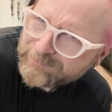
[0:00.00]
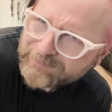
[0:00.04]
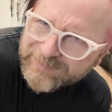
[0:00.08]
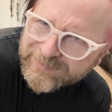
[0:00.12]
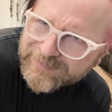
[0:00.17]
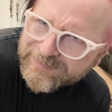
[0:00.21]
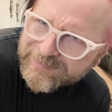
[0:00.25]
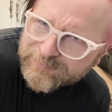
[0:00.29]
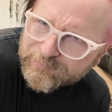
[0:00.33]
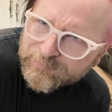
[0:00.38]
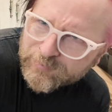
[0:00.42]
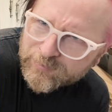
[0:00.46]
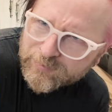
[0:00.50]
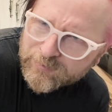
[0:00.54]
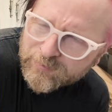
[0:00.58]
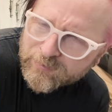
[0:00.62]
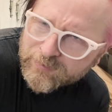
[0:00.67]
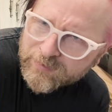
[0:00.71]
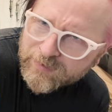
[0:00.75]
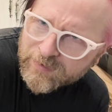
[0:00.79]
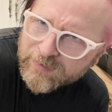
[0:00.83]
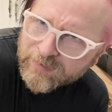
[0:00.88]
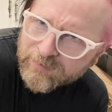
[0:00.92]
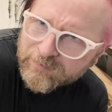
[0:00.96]
we just put it all
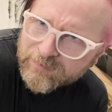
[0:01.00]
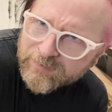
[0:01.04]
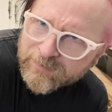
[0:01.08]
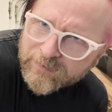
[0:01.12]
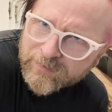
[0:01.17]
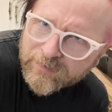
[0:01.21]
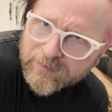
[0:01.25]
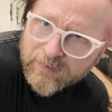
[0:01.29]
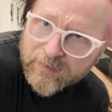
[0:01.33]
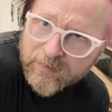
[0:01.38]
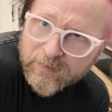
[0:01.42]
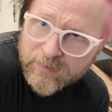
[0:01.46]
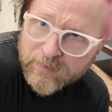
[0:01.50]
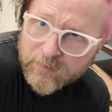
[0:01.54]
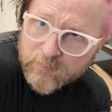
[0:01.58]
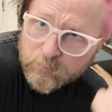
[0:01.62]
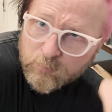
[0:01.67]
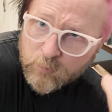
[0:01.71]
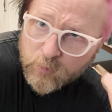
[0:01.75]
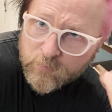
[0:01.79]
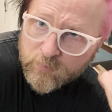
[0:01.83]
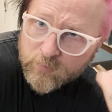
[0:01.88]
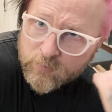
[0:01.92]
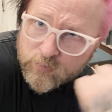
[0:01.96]
together and
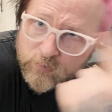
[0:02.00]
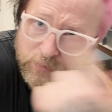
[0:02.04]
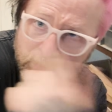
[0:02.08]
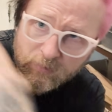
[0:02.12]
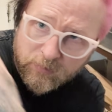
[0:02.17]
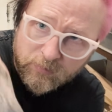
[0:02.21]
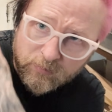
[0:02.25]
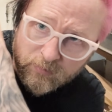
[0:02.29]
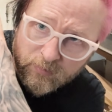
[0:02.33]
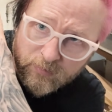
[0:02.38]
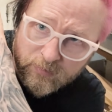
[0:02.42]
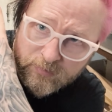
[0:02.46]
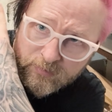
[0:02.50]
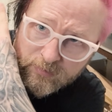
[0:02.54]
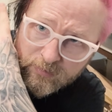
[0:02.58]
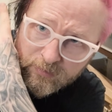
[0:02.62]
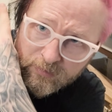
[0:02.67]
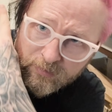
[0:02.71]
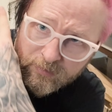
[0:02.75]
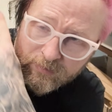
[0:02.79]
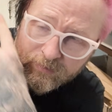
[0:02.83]
move the drill across.